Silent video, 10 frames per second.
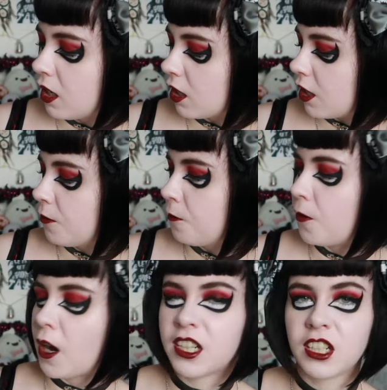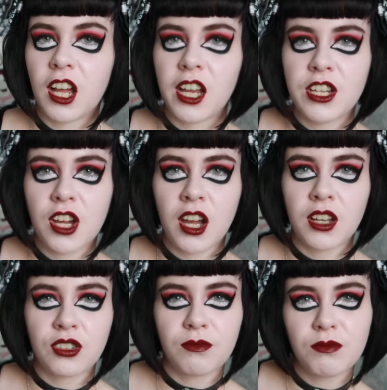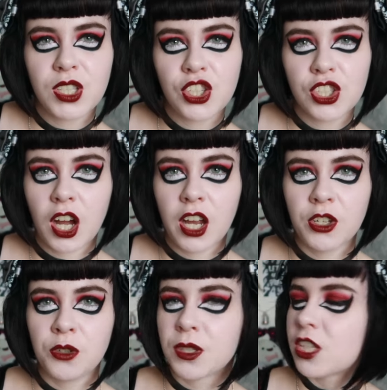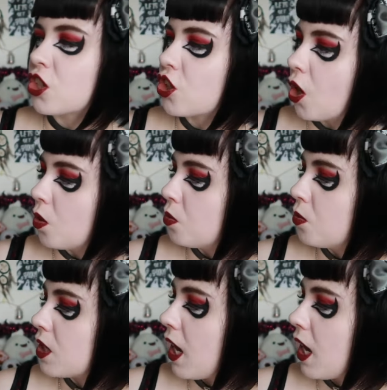kind of fine liner style with skulls